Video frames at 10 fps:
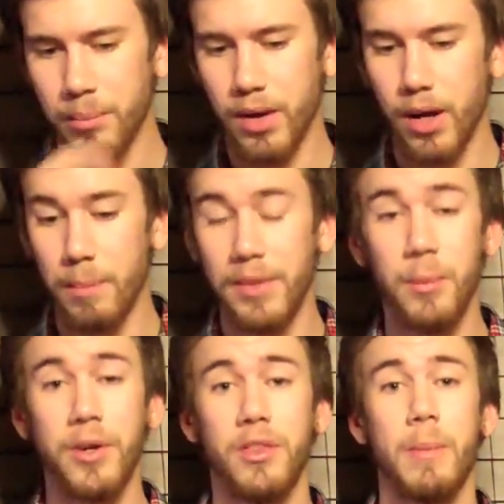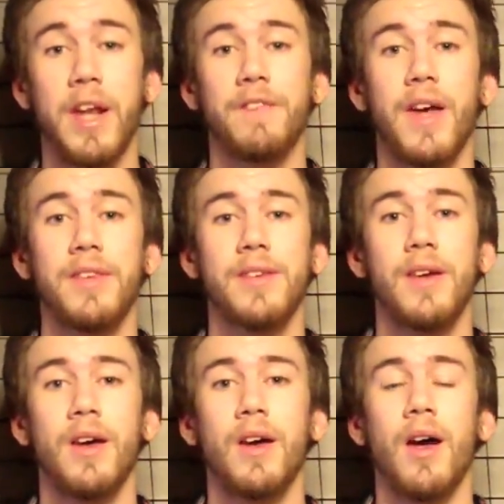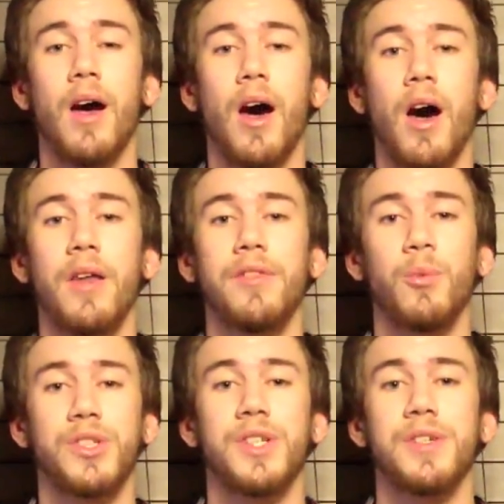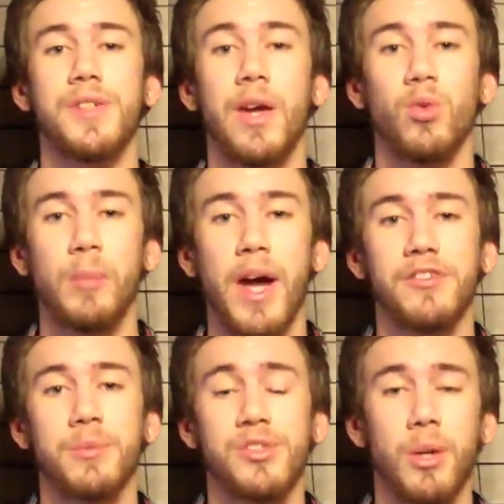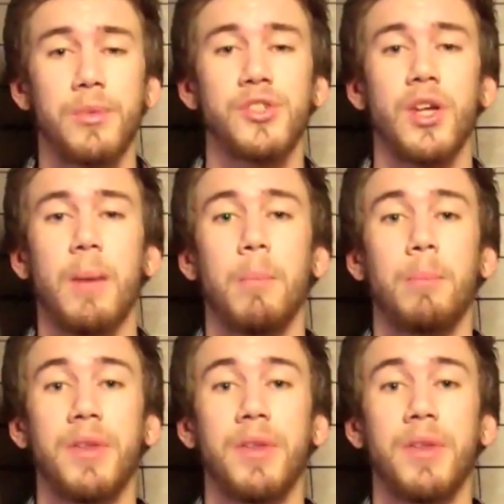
But then we get to the main event, which is a rematch from SummerSlam.